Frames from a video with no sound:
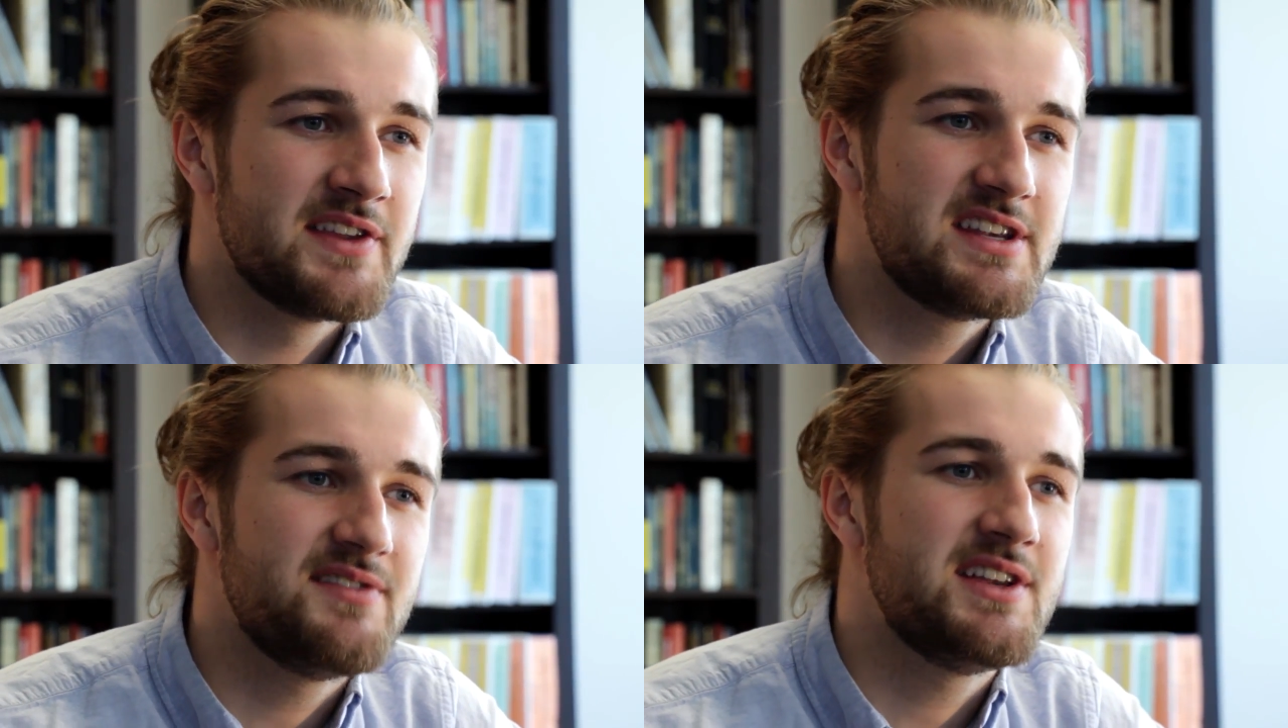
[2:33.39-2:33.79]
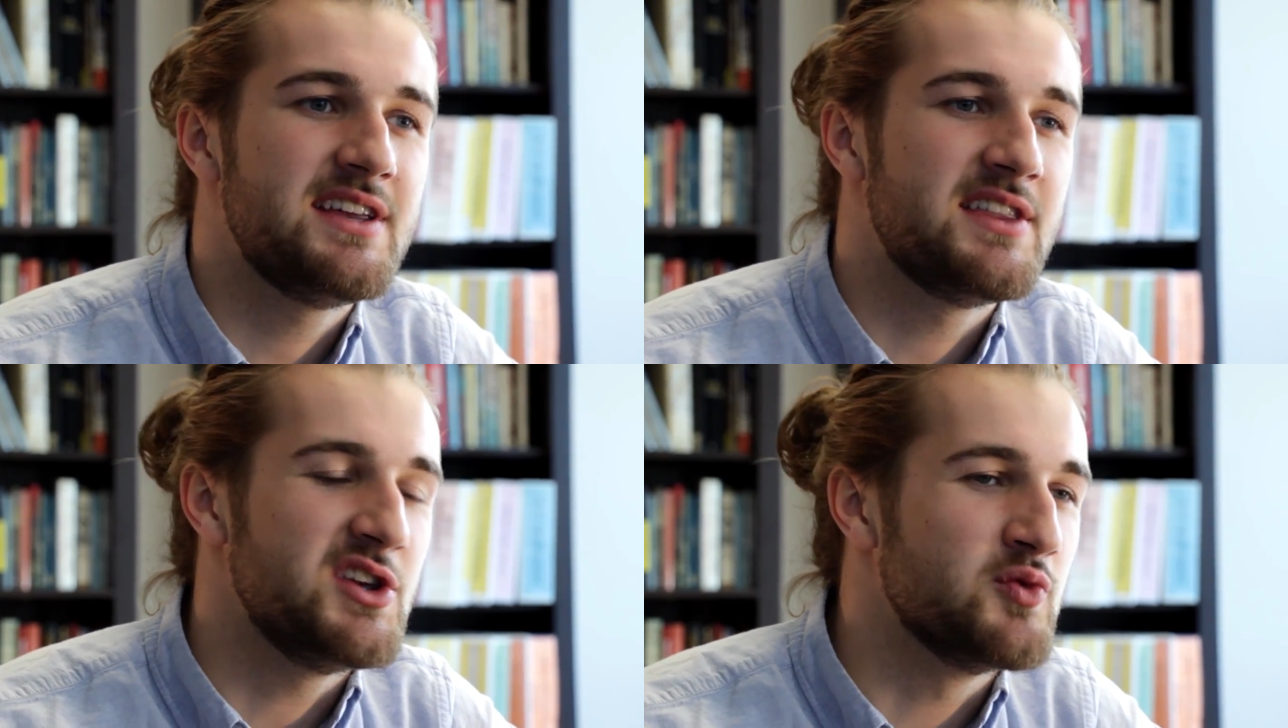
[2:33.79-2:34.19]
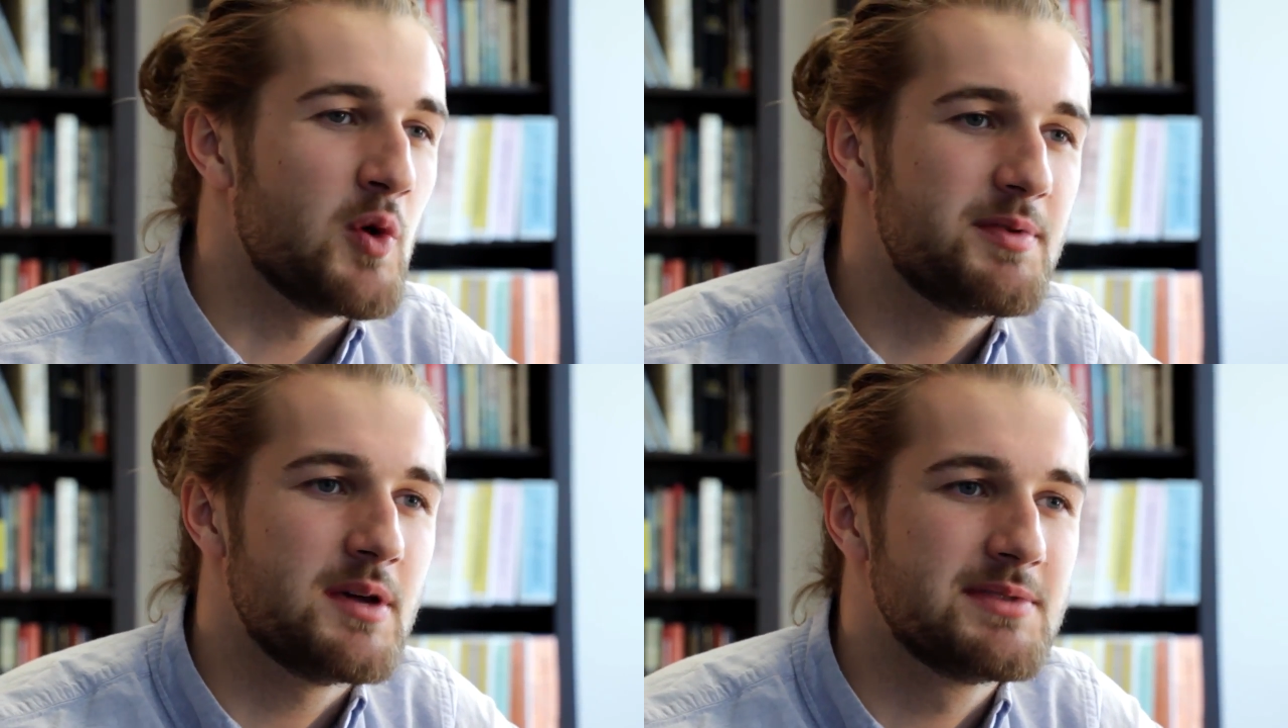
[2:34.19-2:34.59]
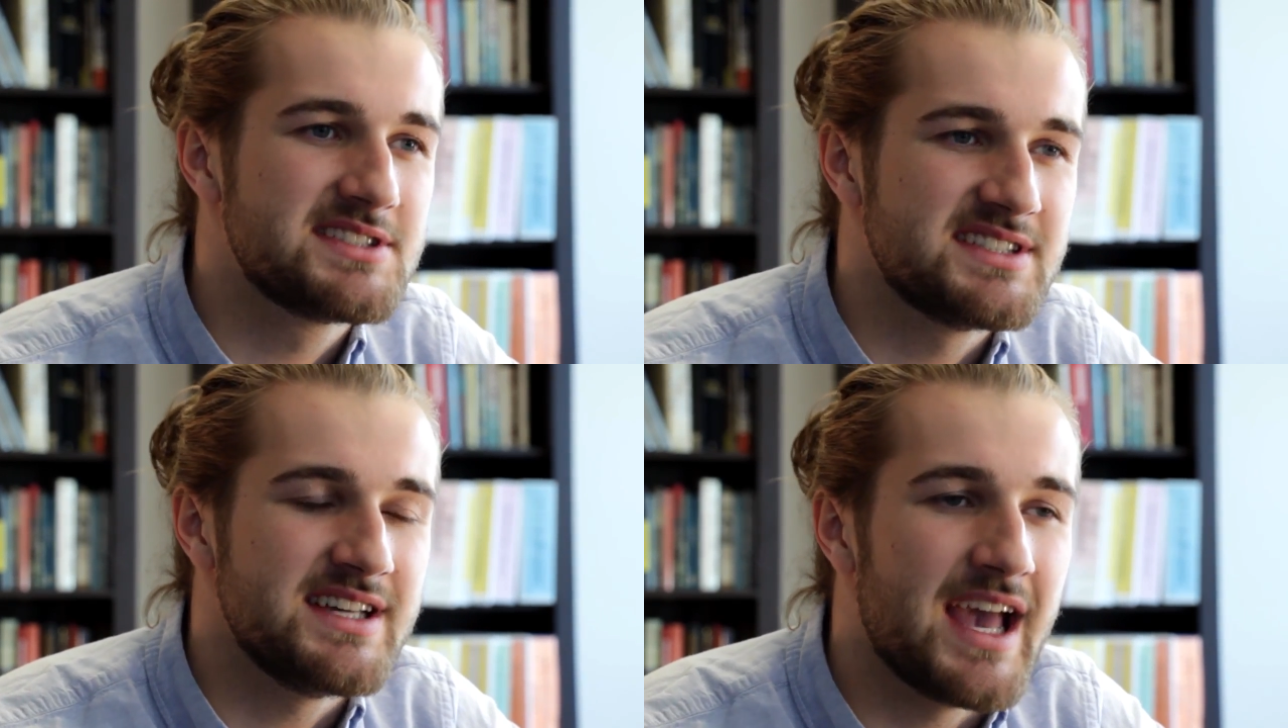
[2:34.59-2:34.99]
the DVD that you won't be able to
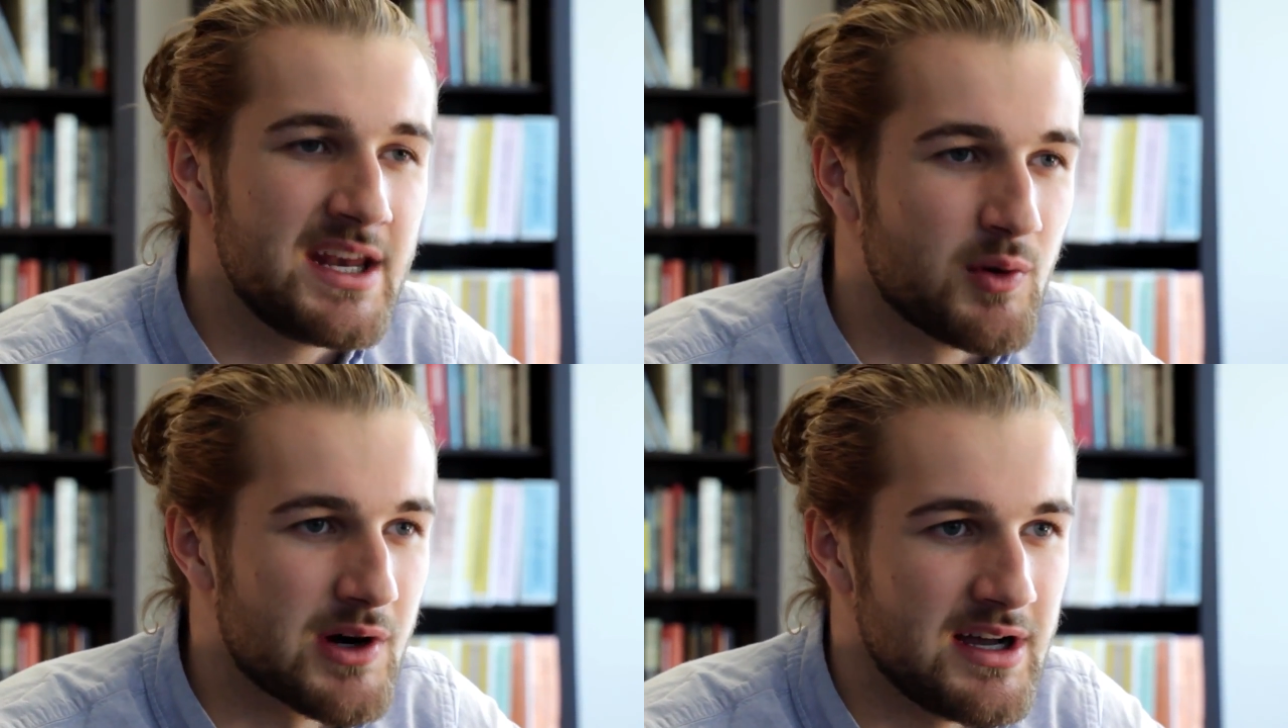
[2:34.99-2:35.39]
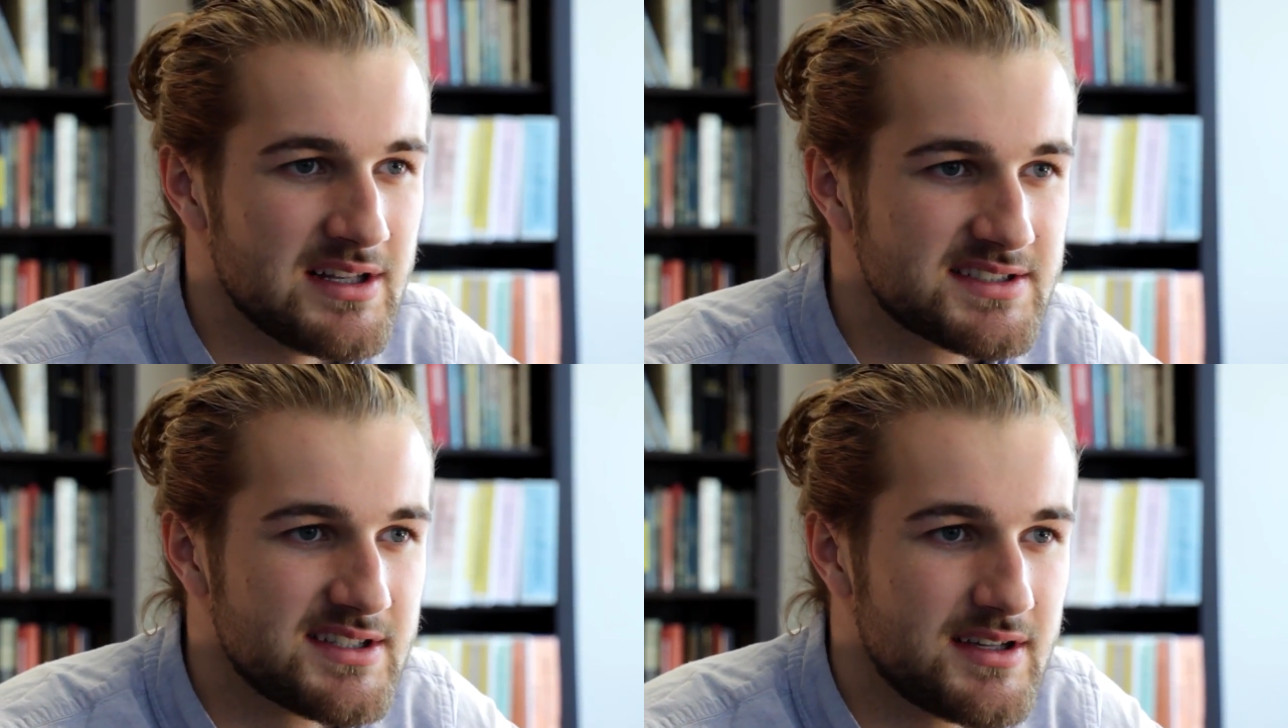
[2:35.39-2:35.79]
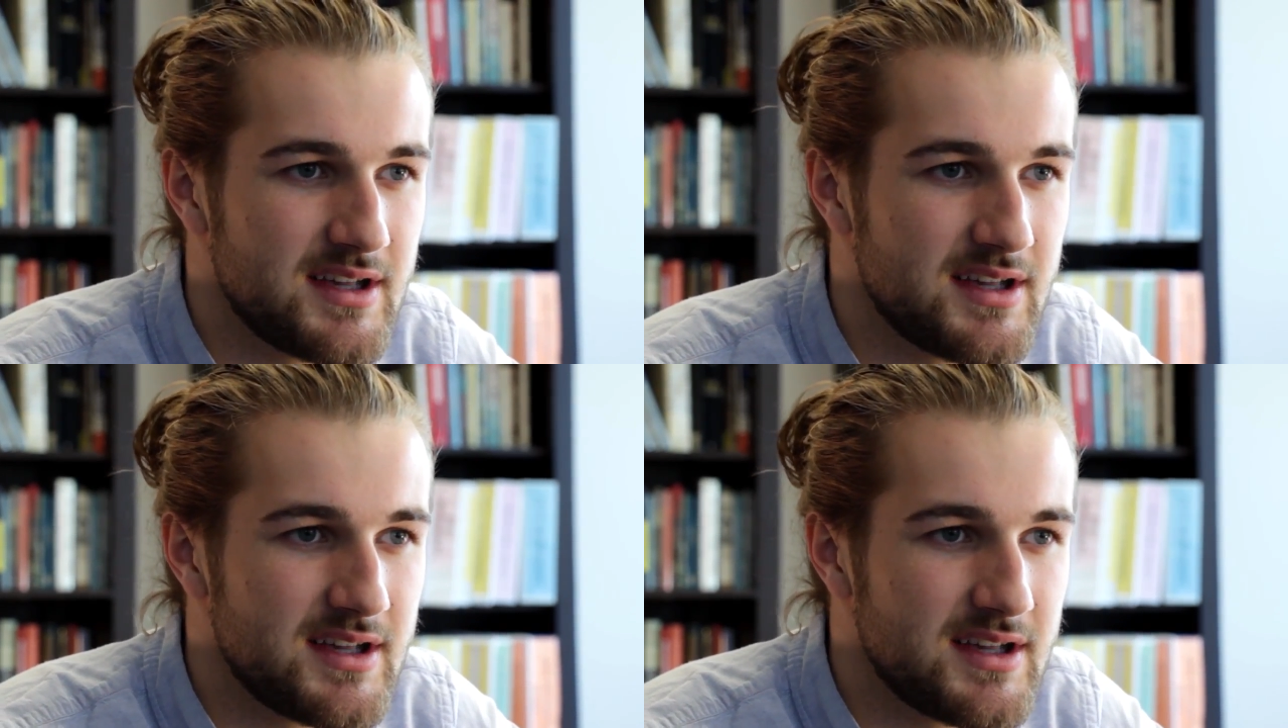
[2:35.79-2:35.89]
see anywhere else.